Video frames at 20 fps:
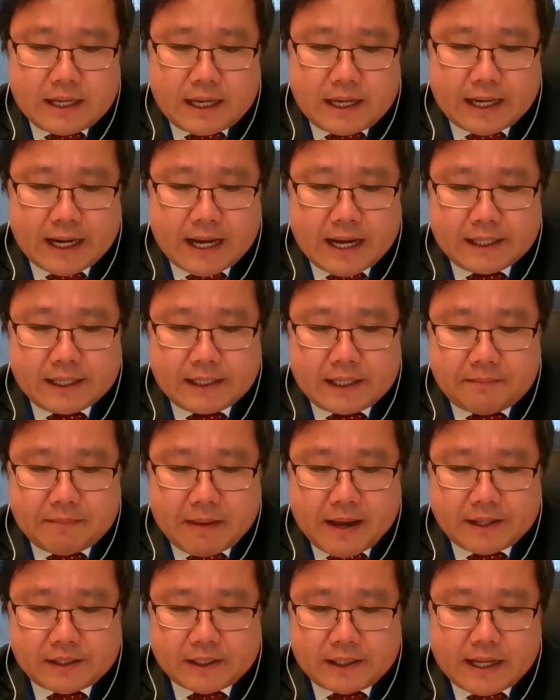and I
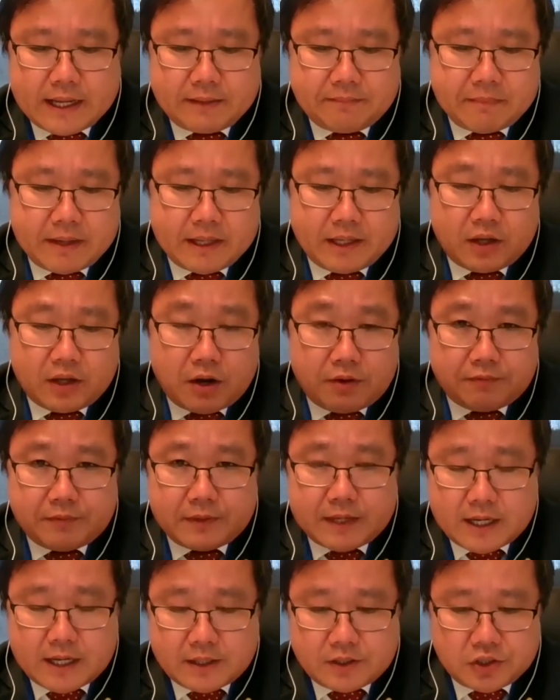imagine that many of
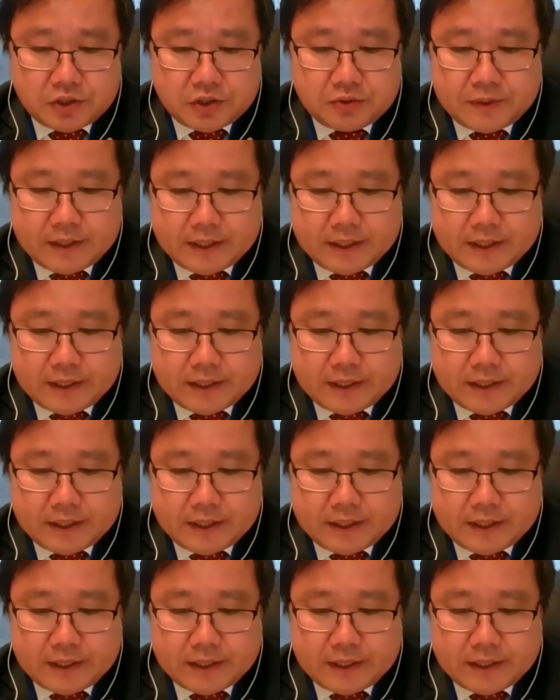you